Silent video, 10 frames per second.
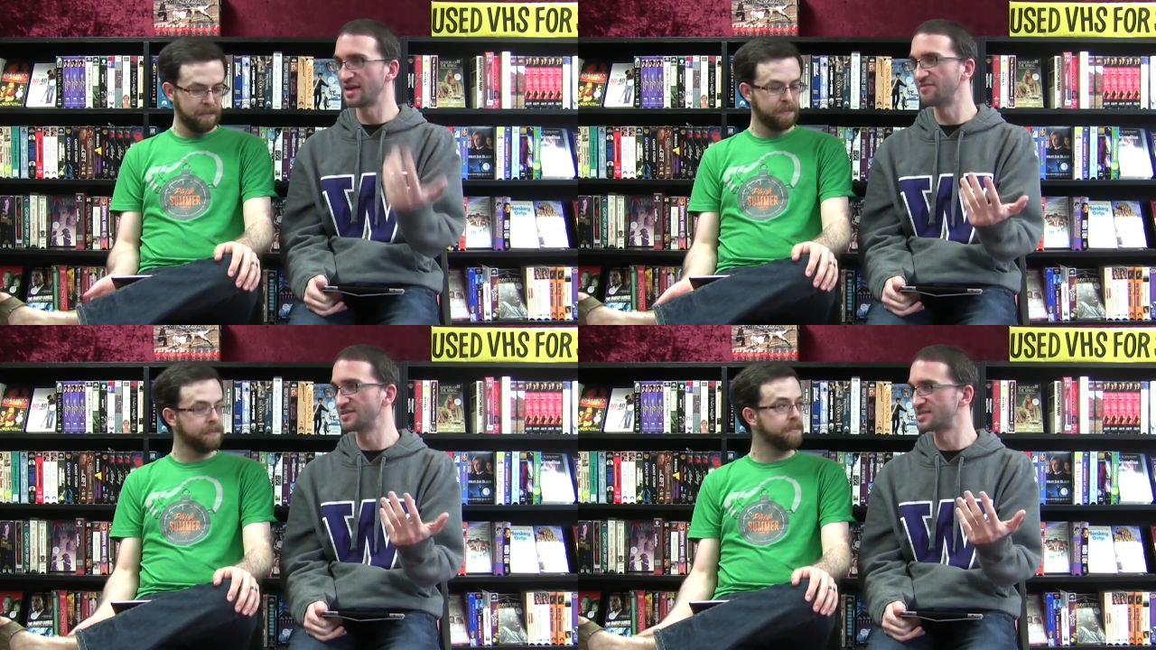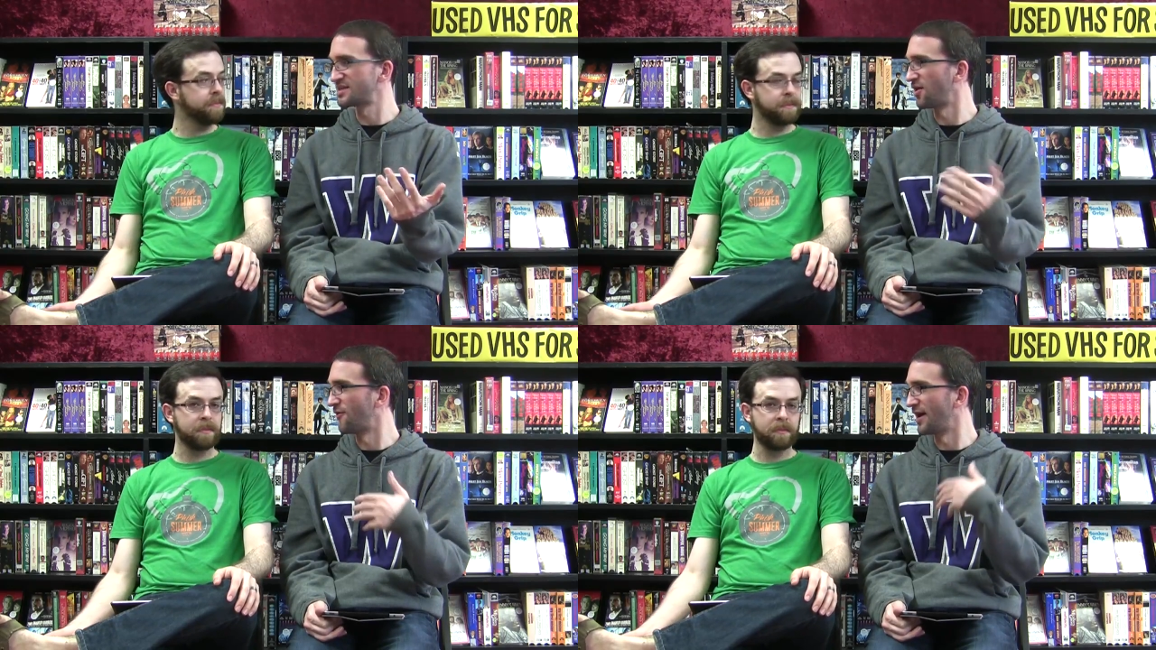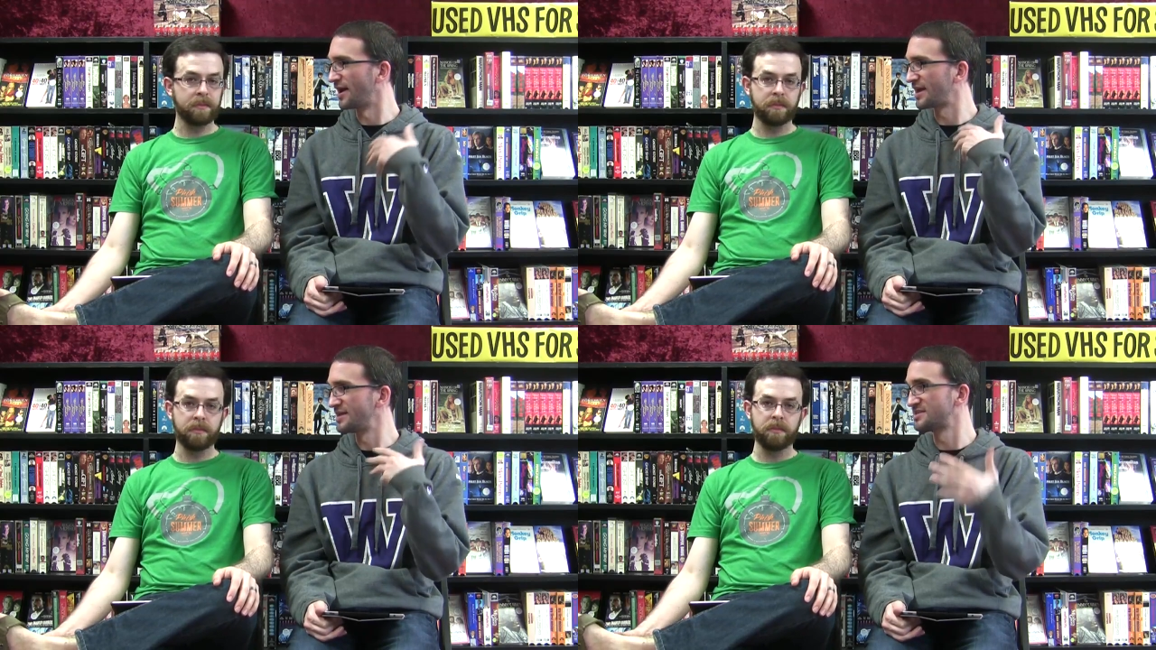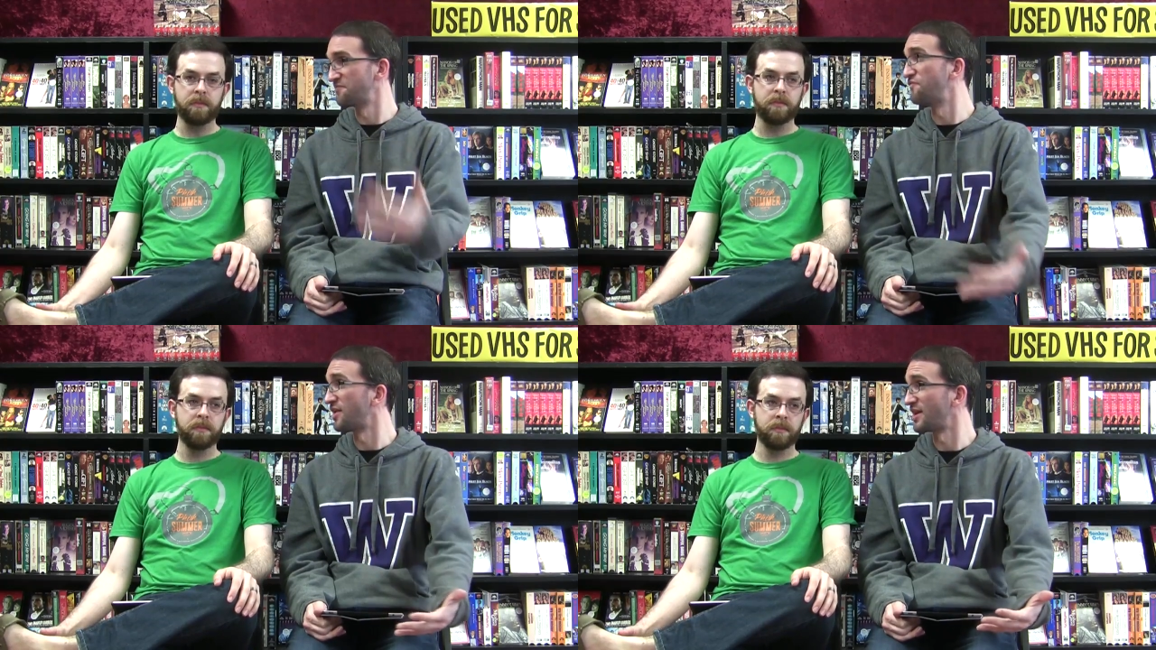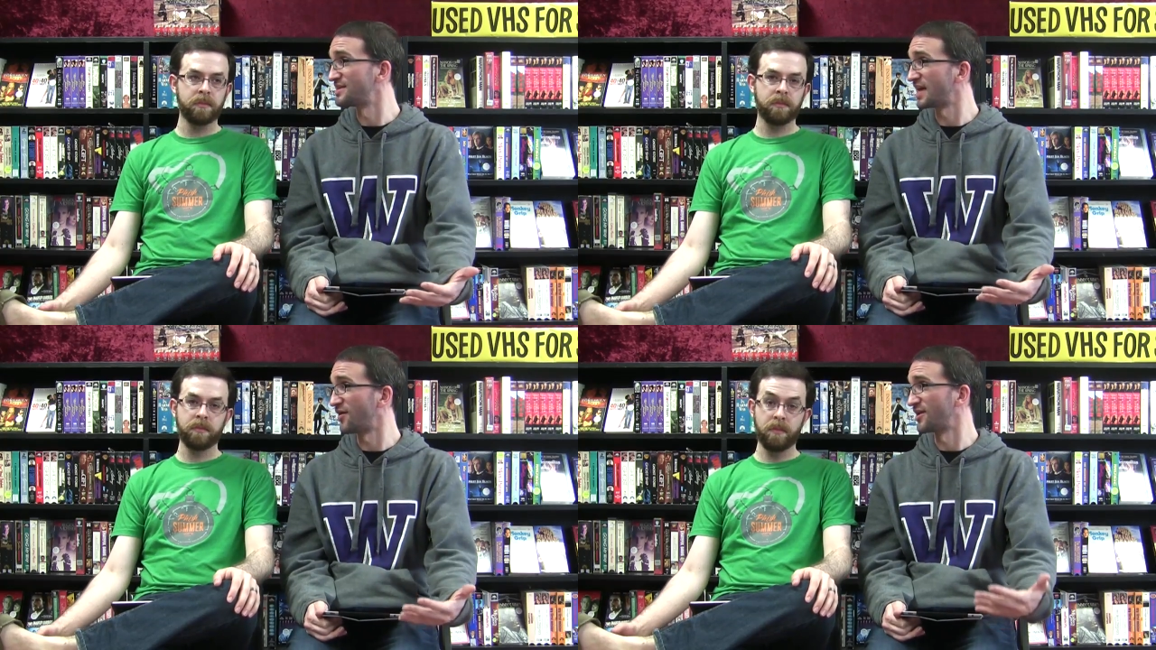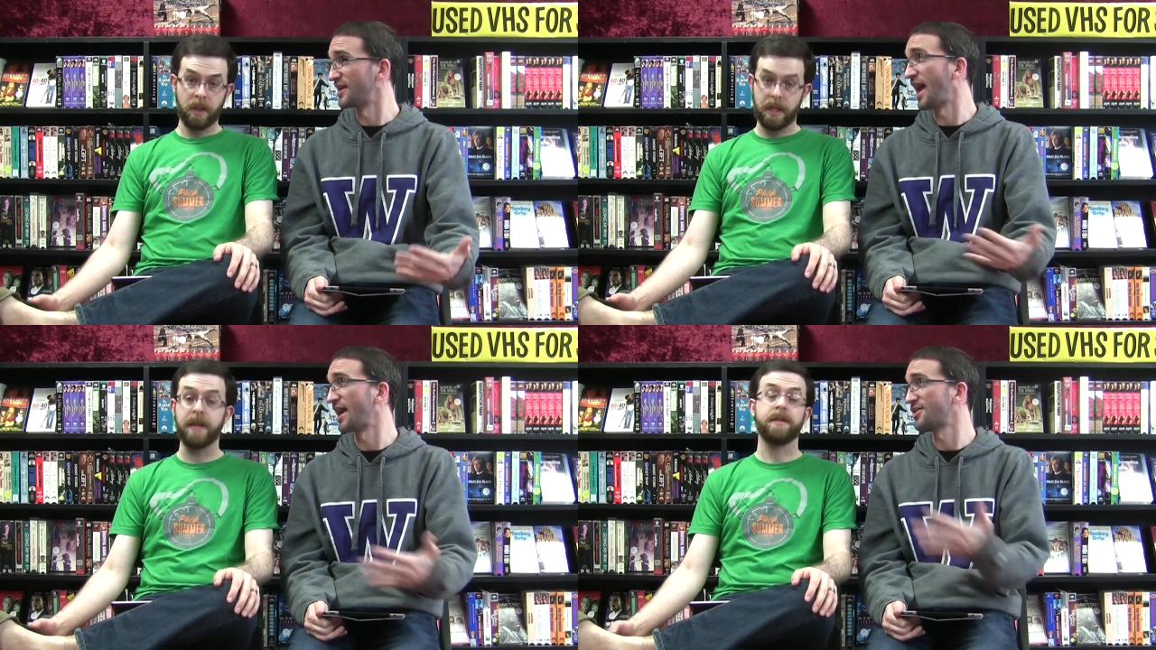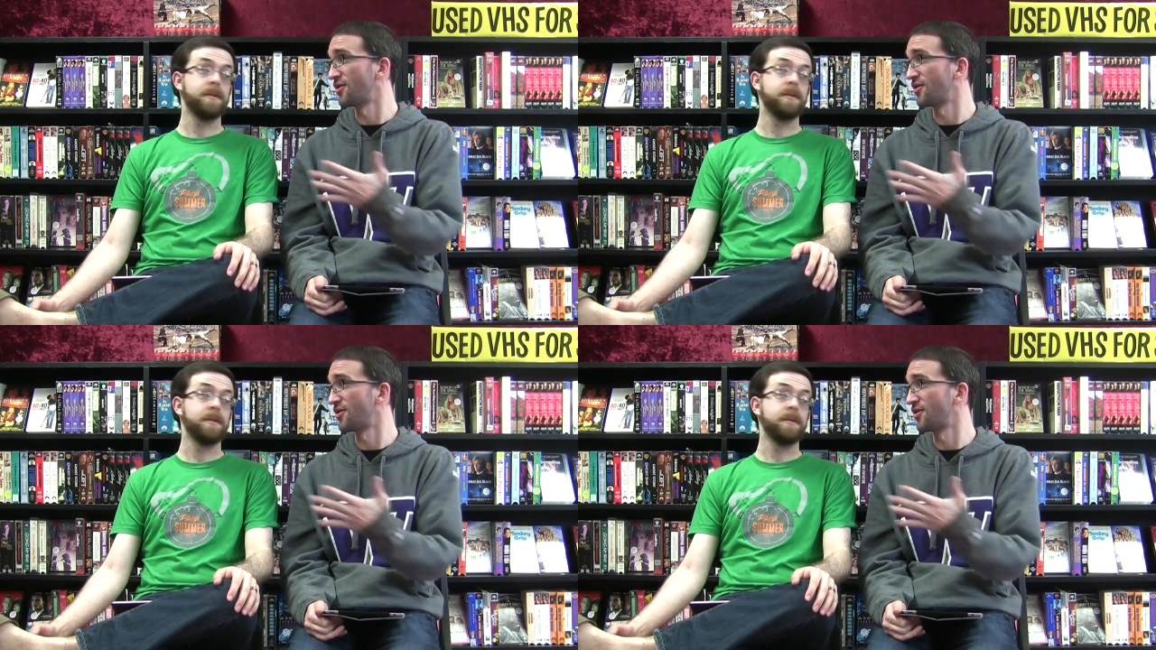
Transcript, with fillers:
Speaker 1: even still, like he's a very talented yes.